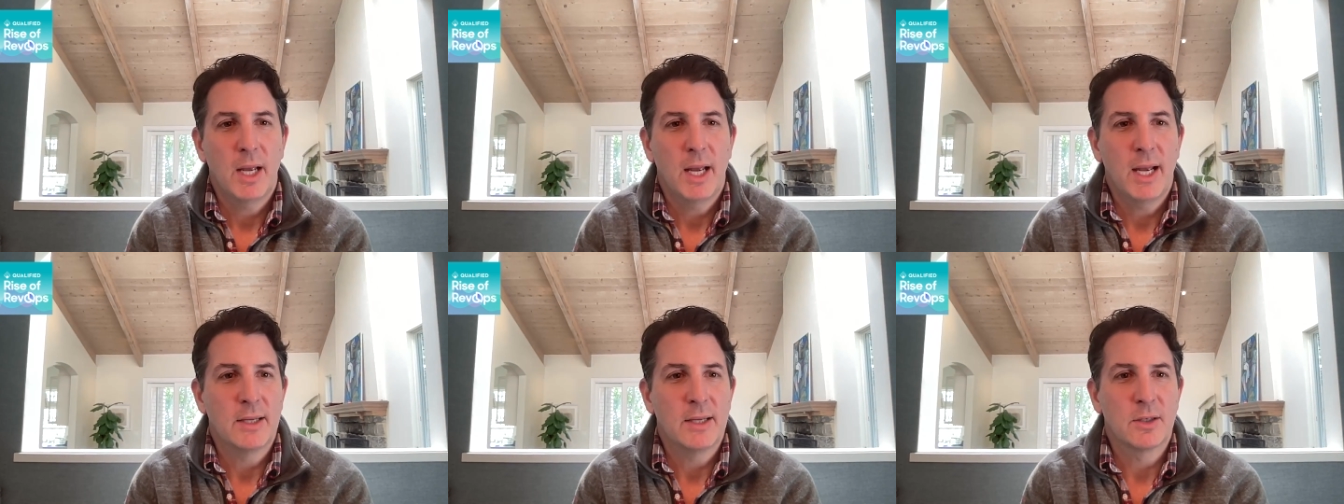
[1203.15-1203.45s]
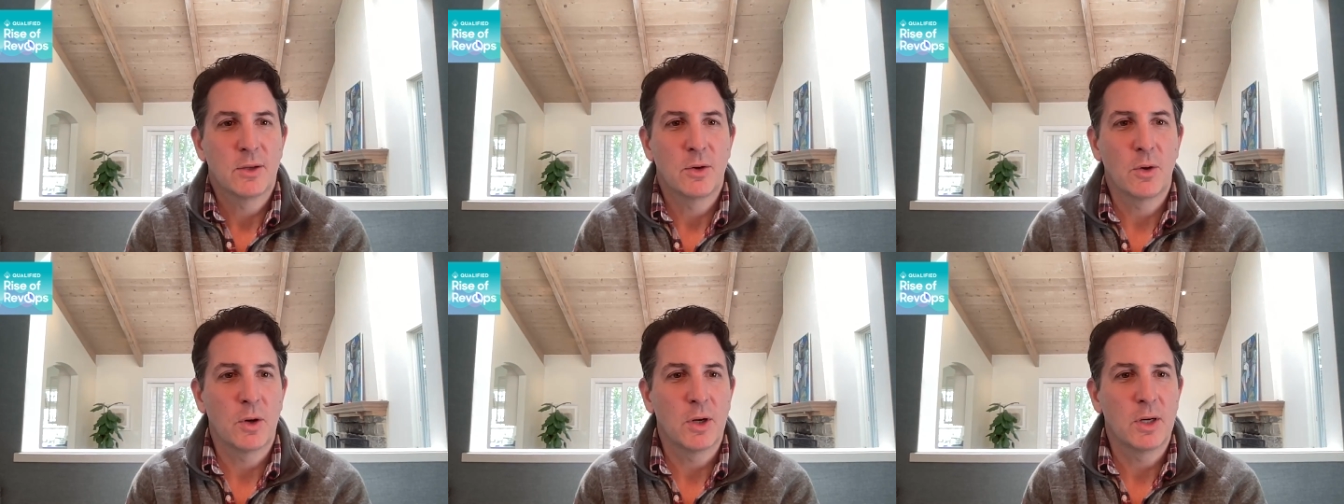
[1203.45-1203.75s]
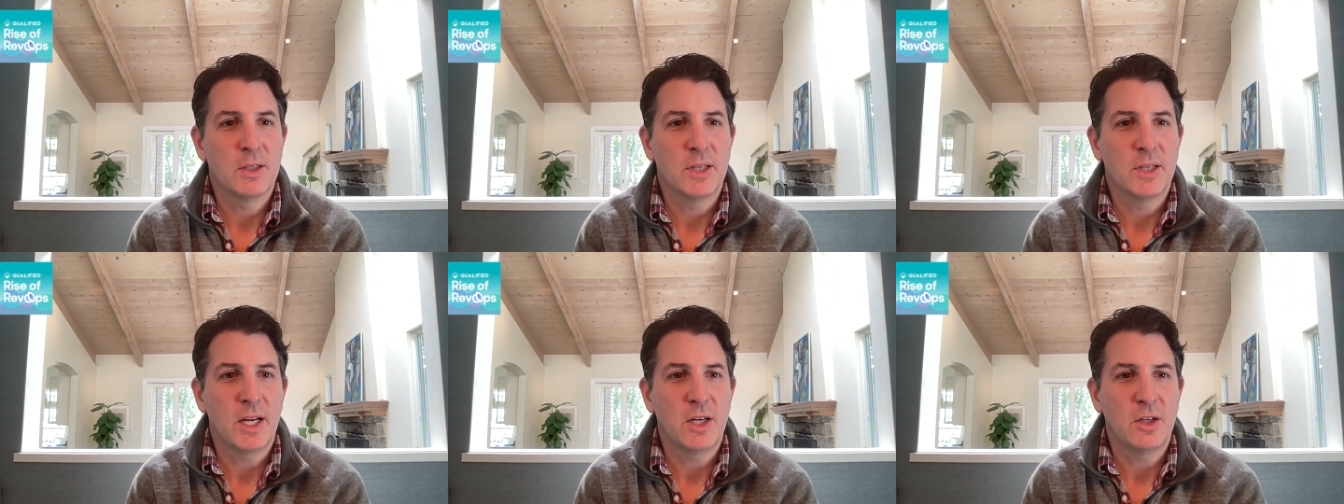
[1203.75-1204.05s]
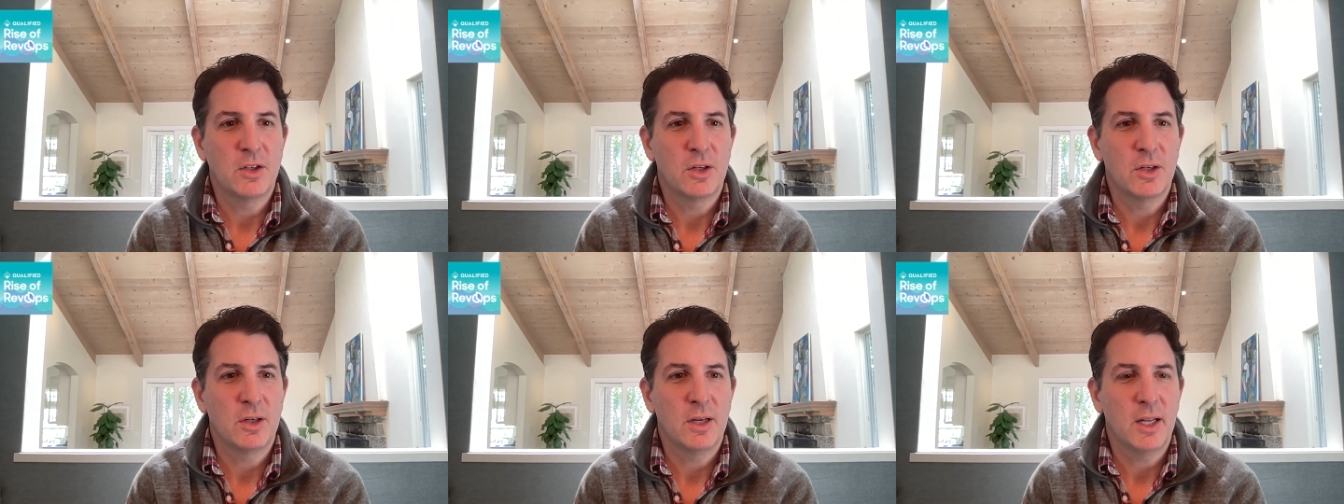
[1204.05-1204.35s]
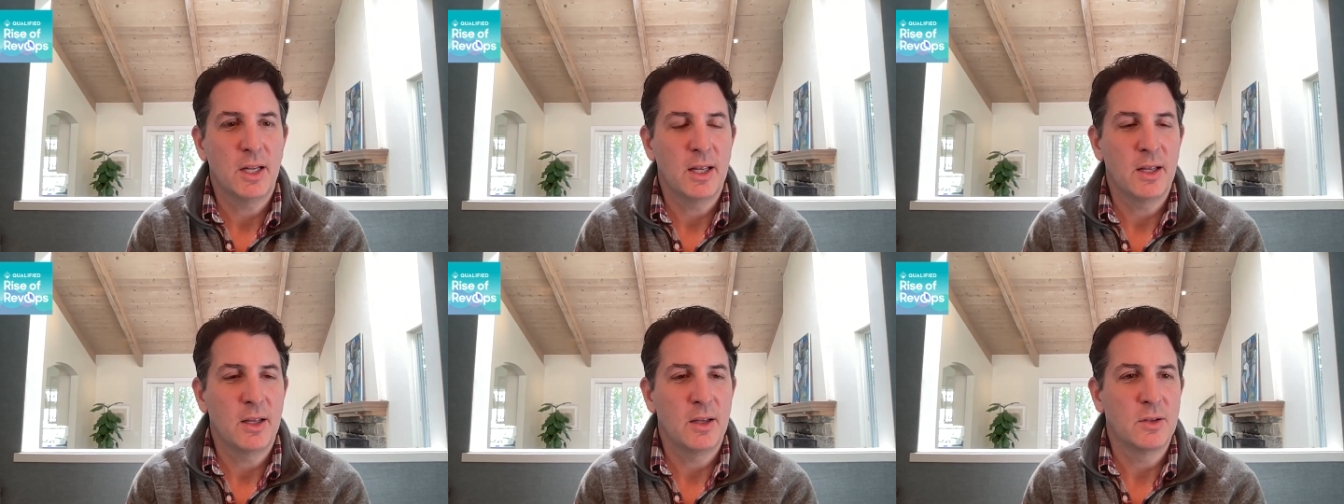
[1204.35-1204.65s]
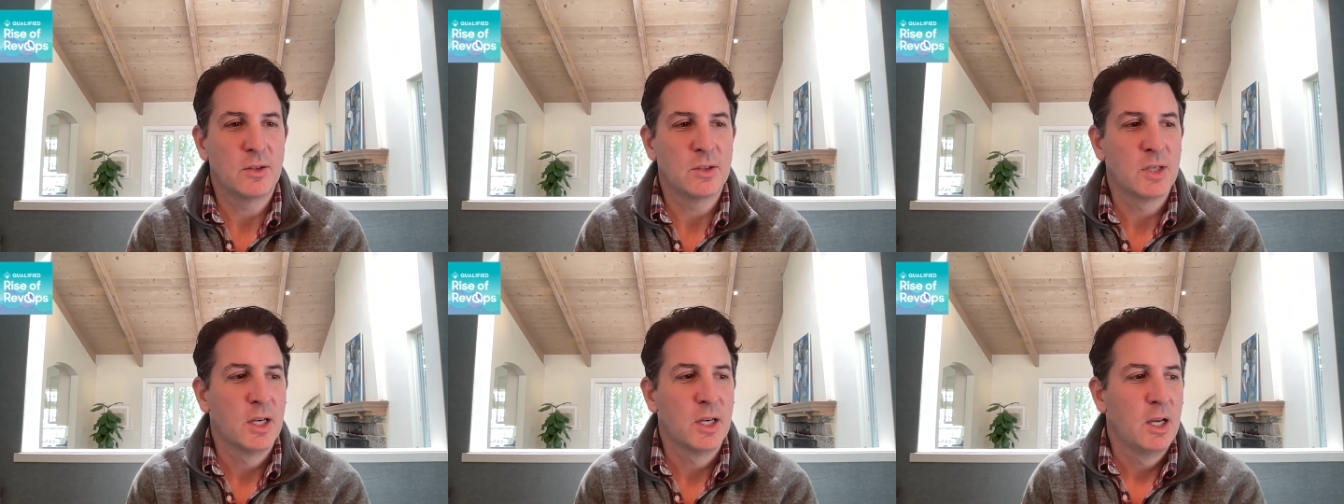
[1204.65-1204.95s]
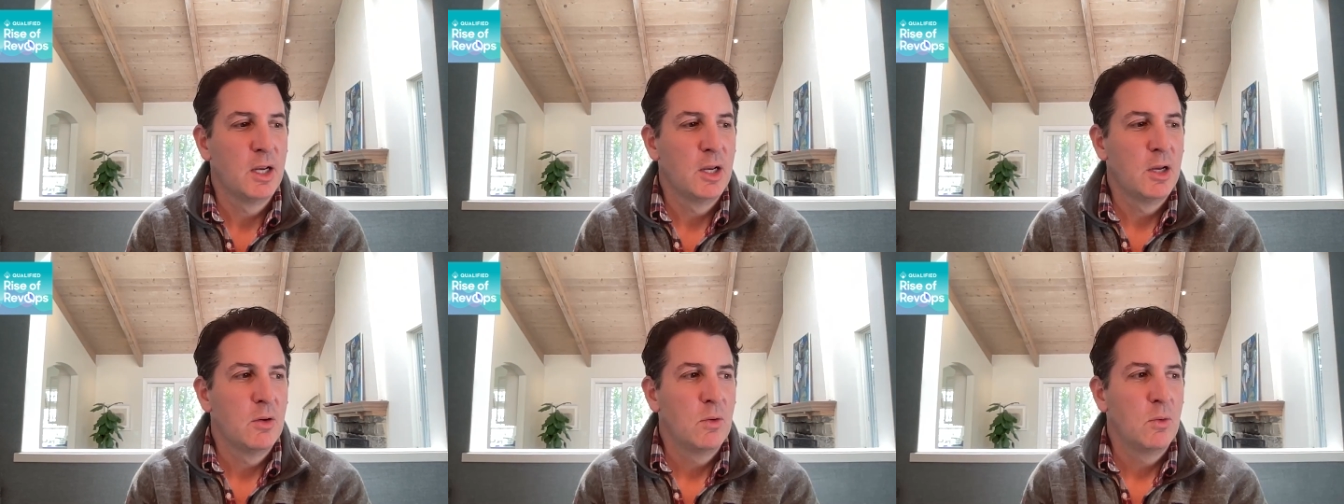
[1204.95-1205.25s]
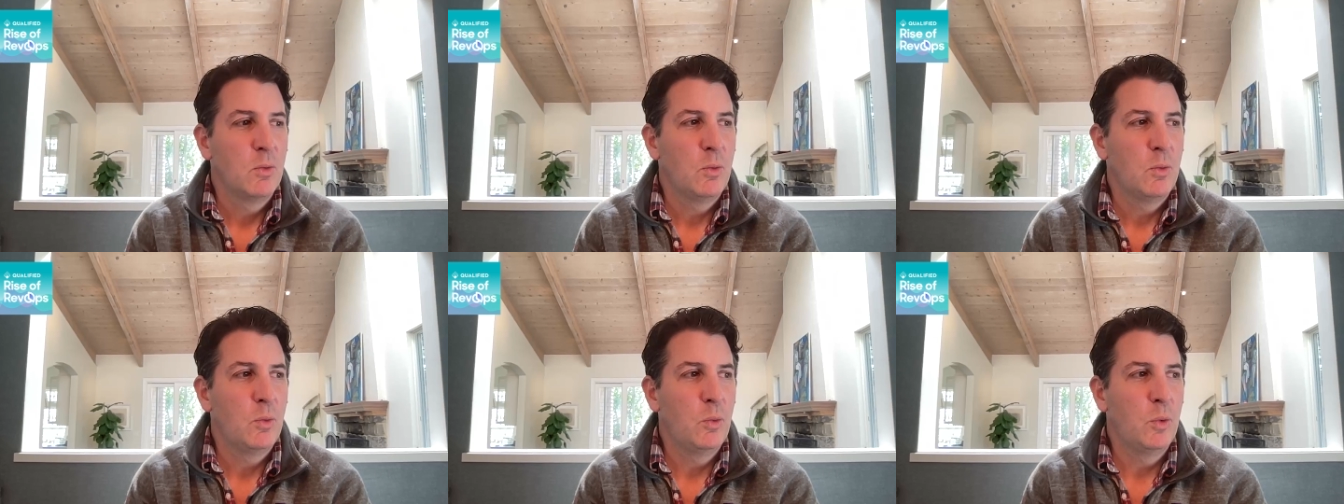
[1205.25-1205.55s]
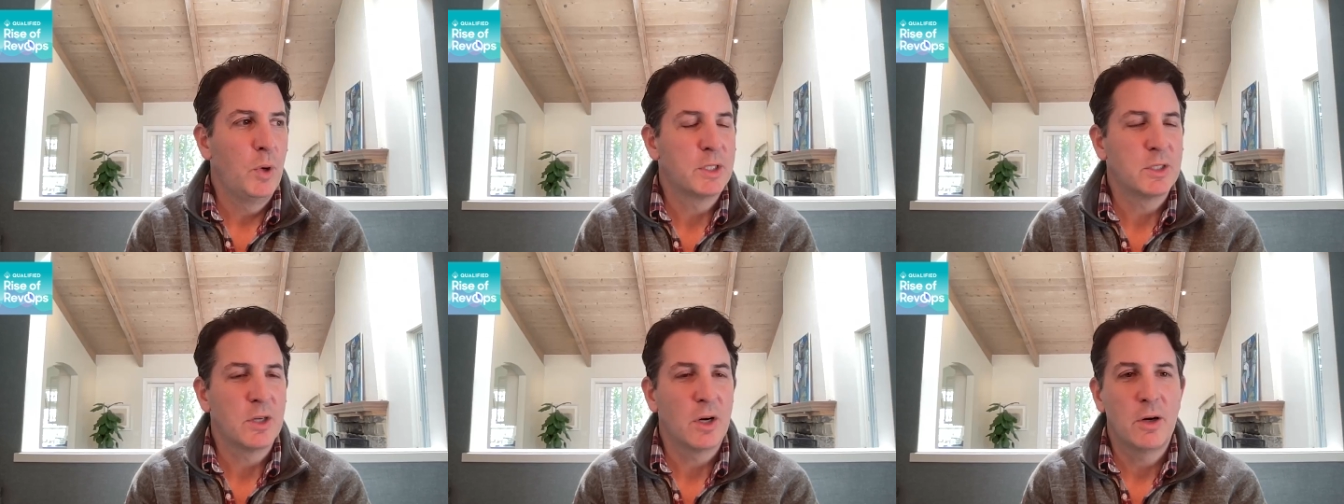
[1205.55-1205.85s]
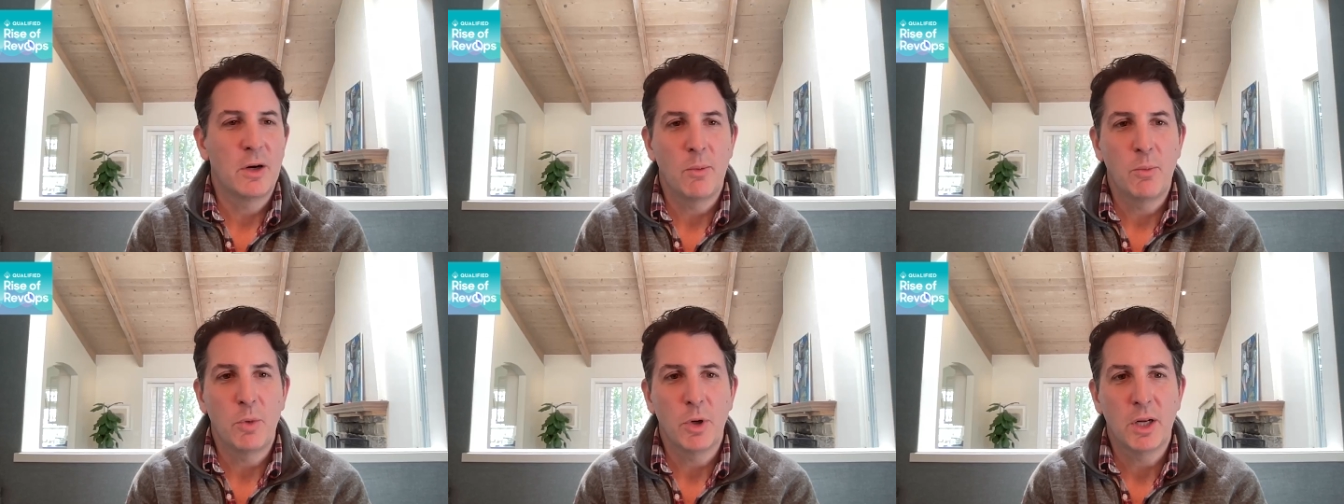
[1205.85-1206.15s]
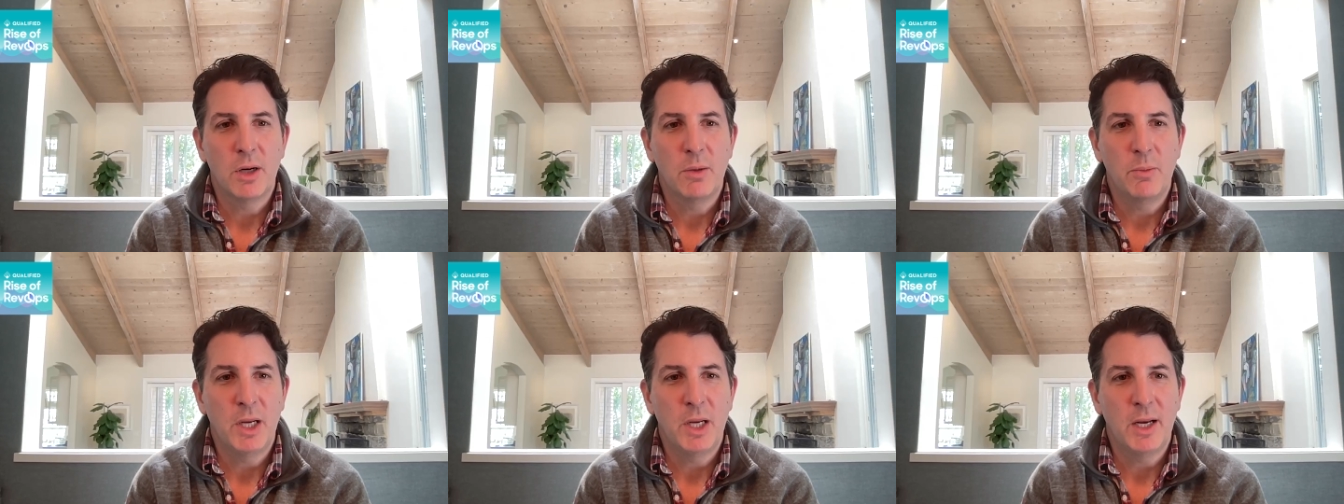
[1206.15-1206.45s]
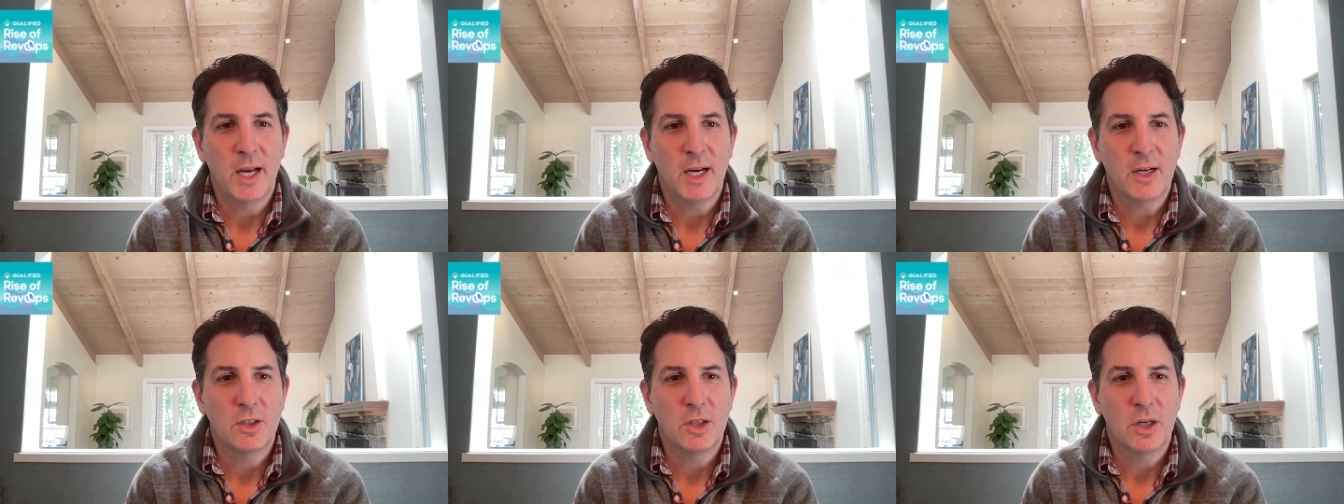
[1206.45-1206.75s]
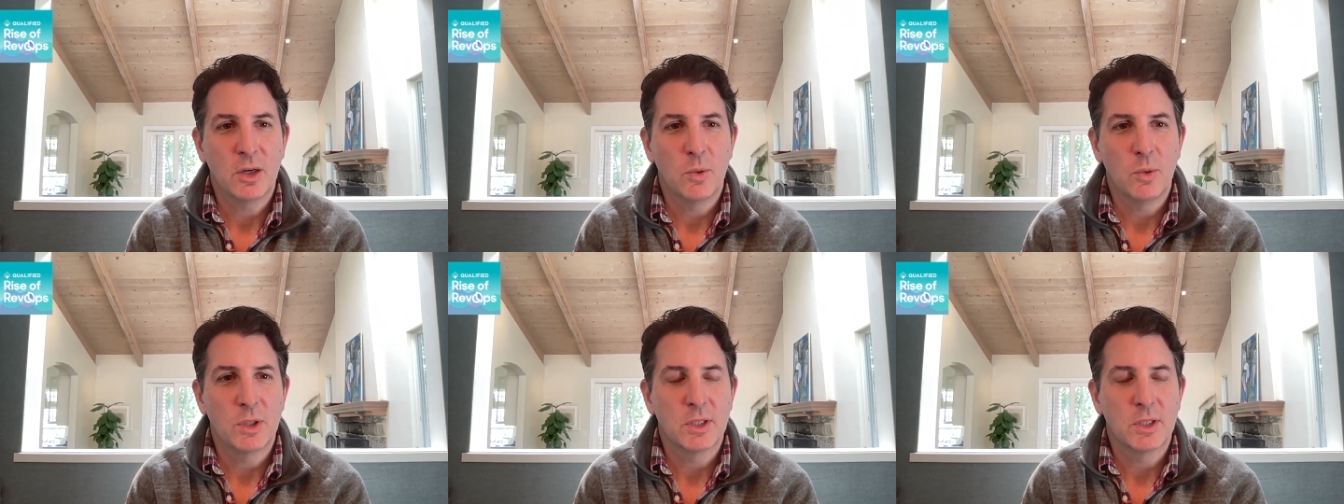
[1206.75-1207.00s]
as an organization is what's our number going to be next year?